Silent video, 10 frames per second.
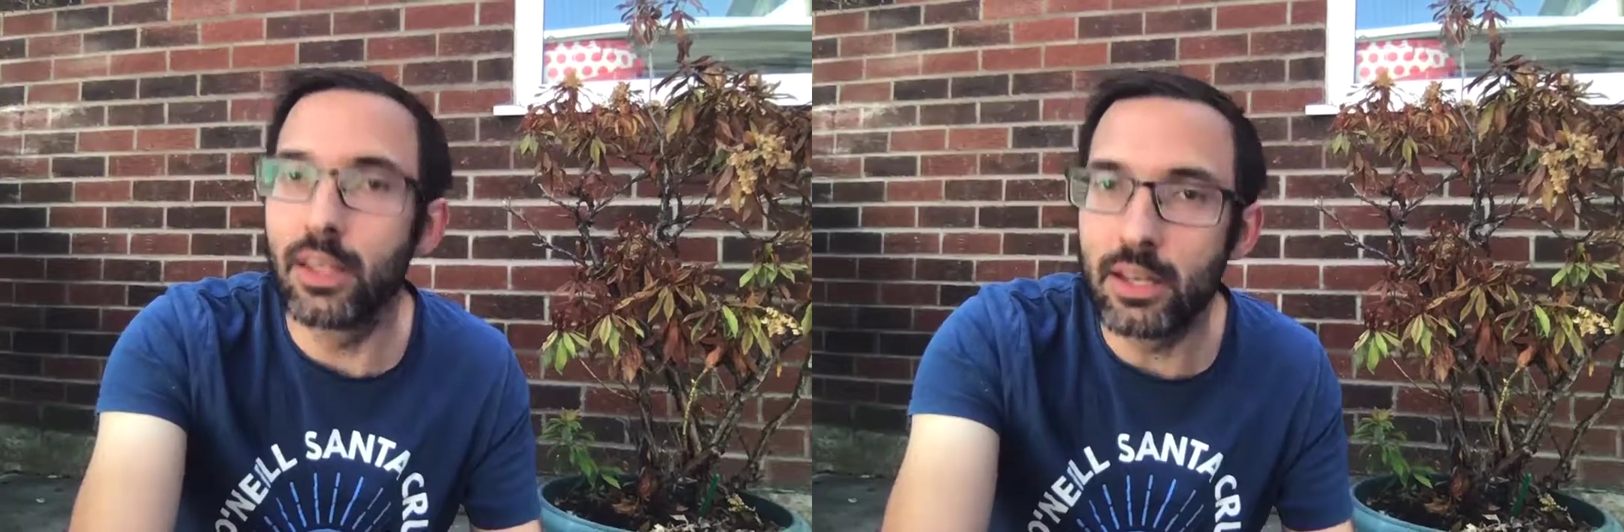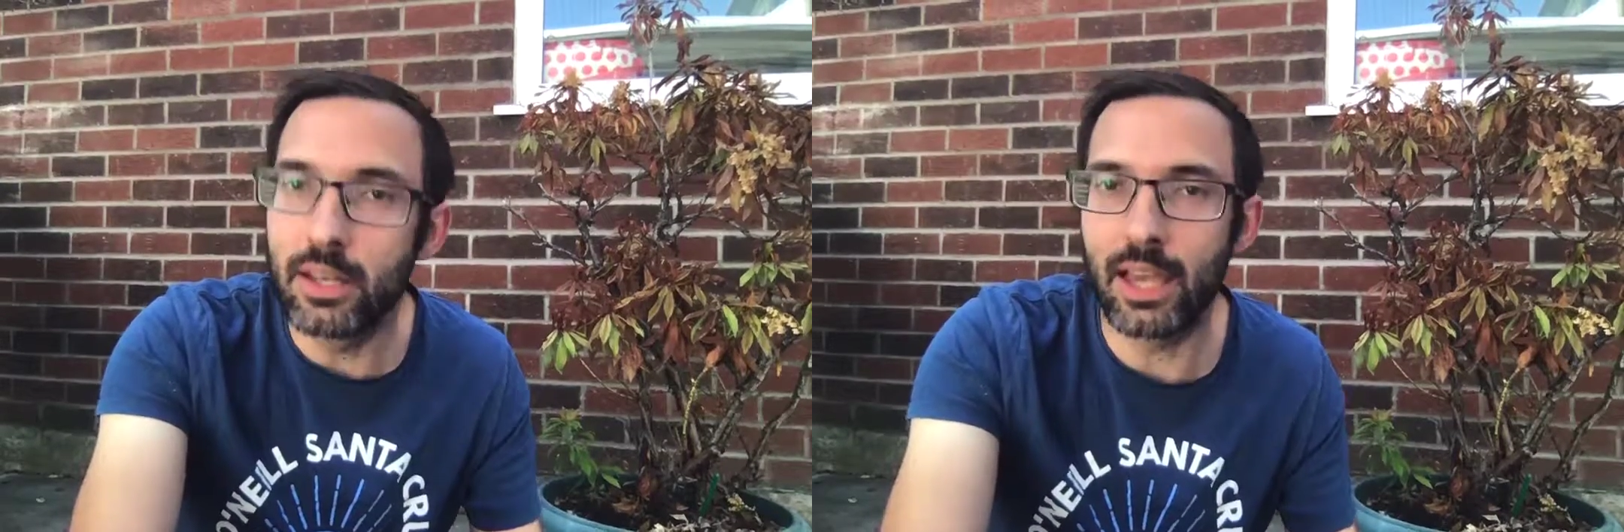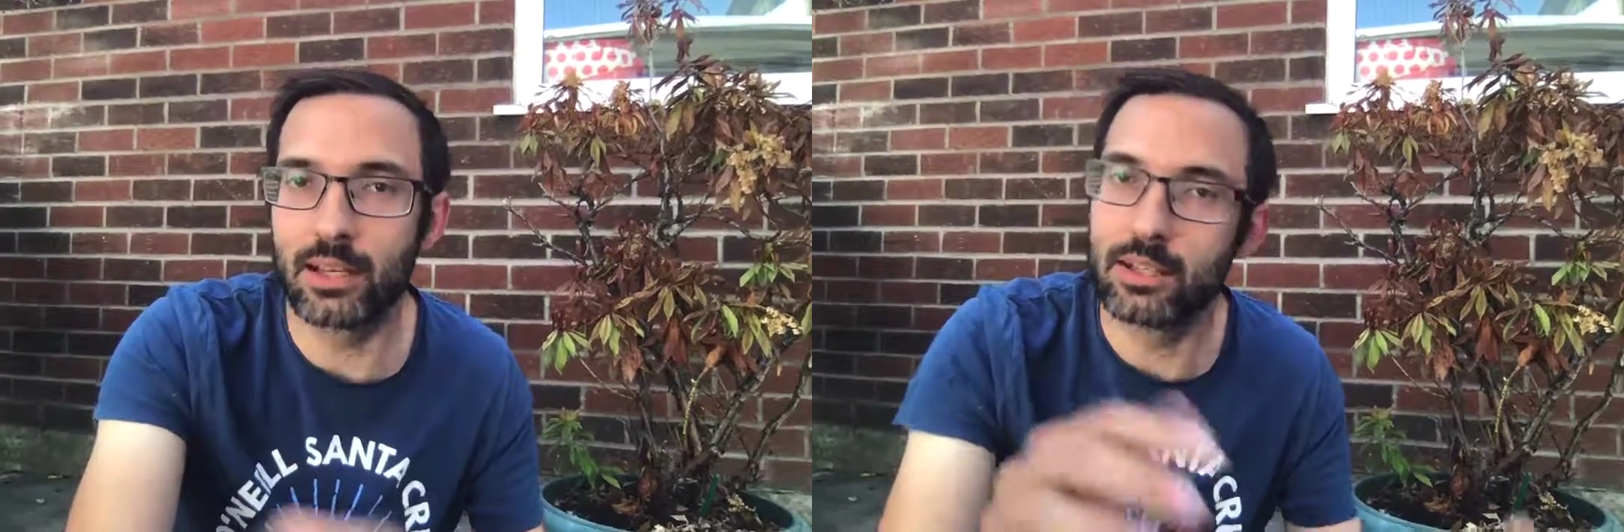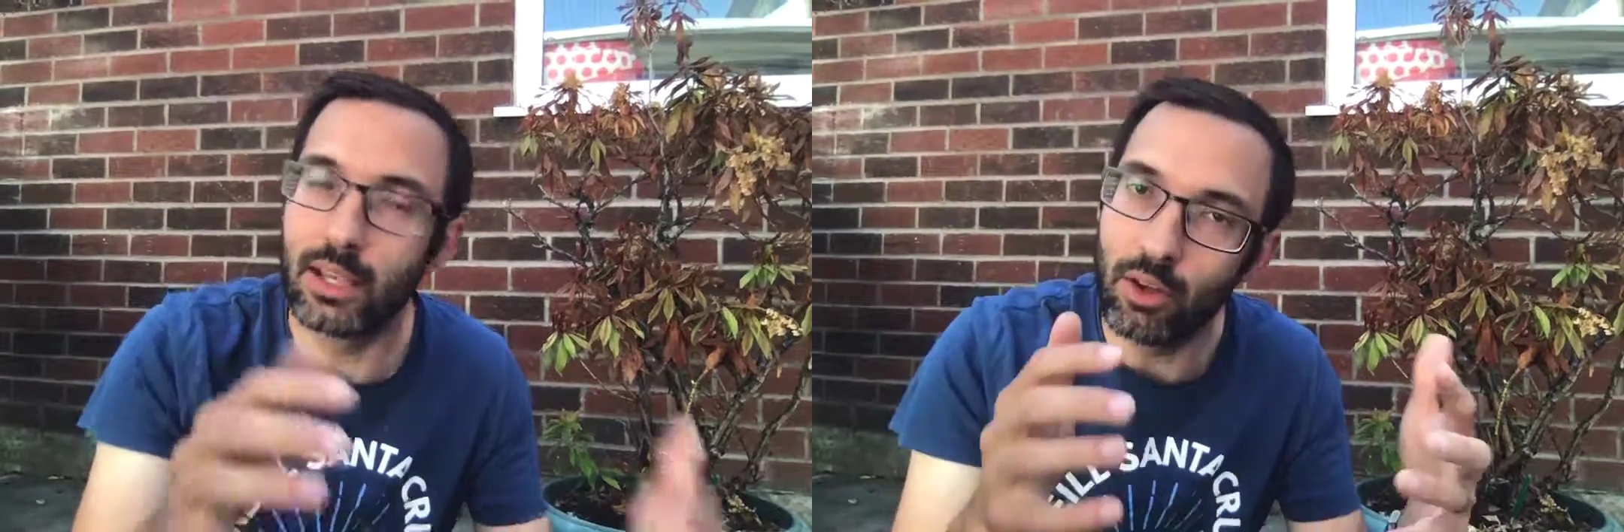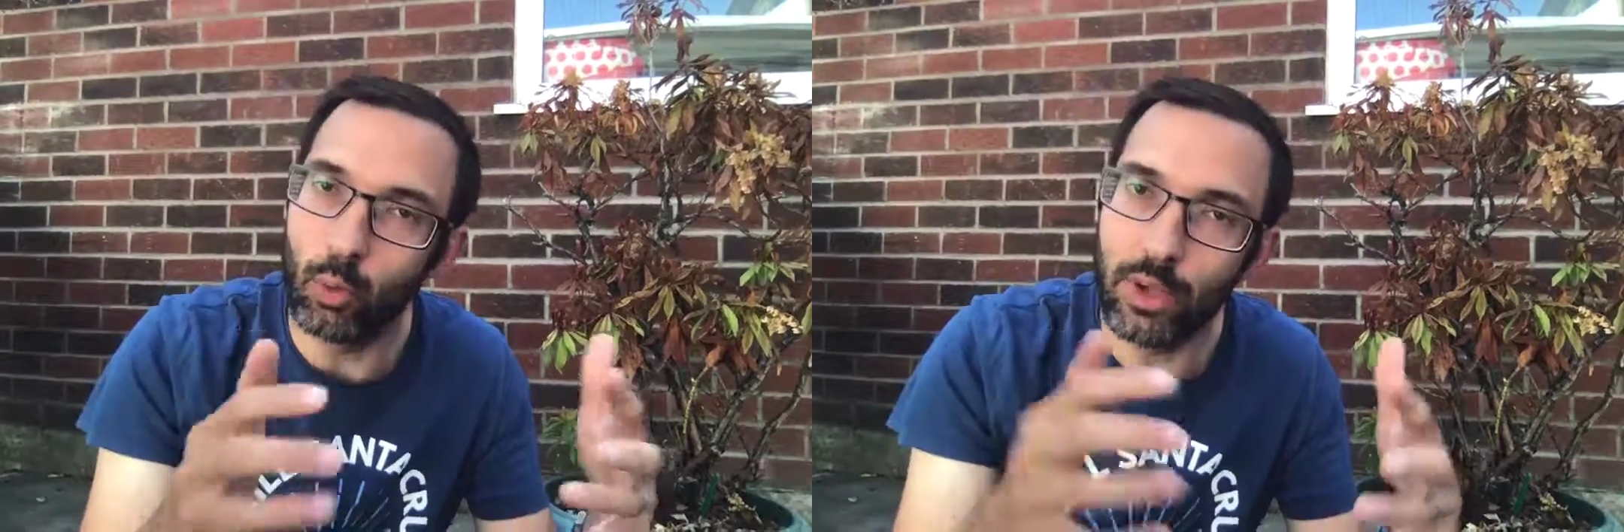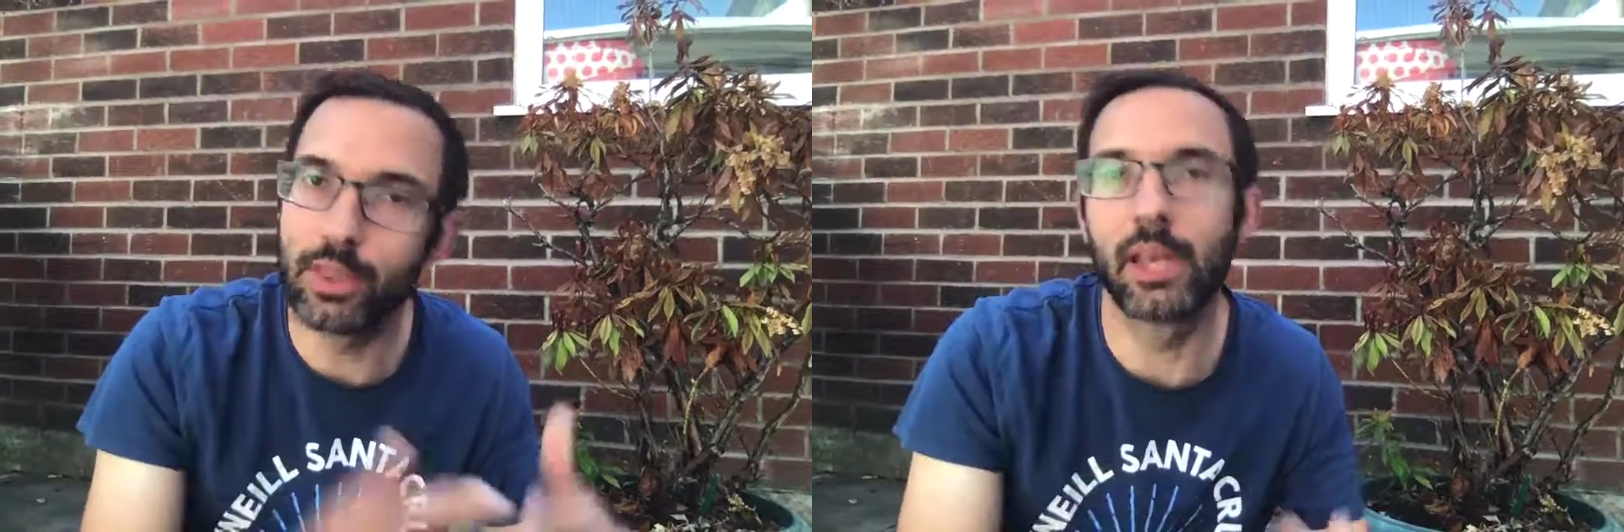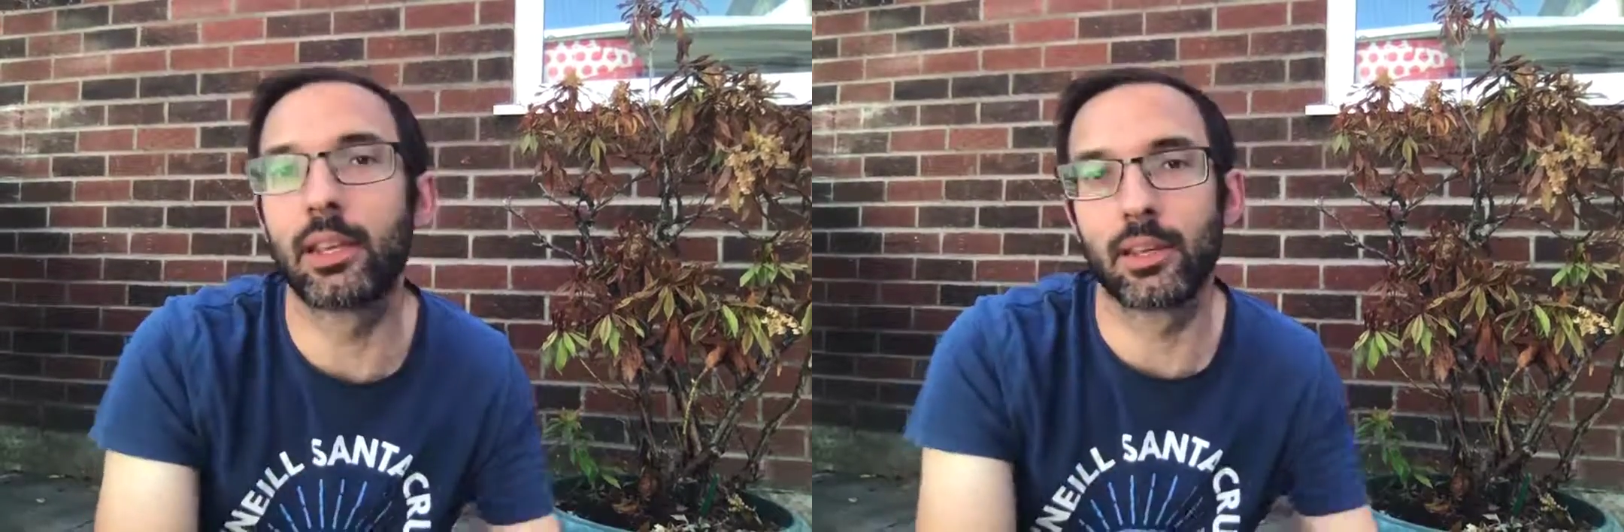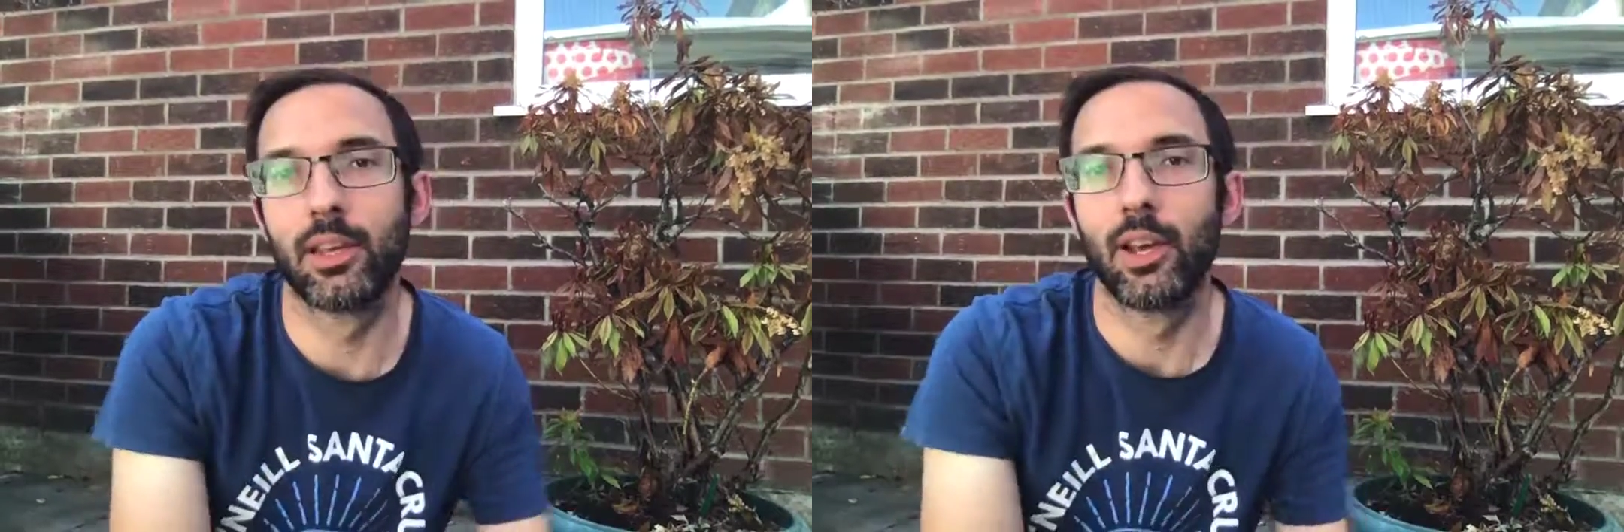the next thing that we
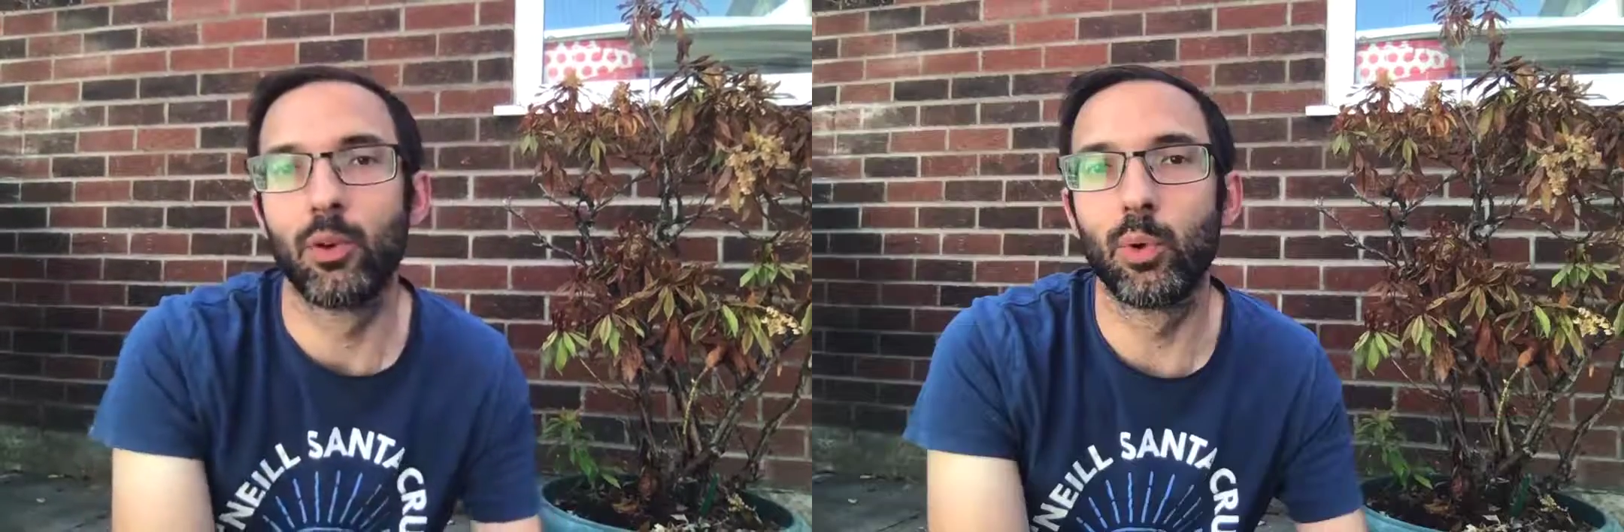think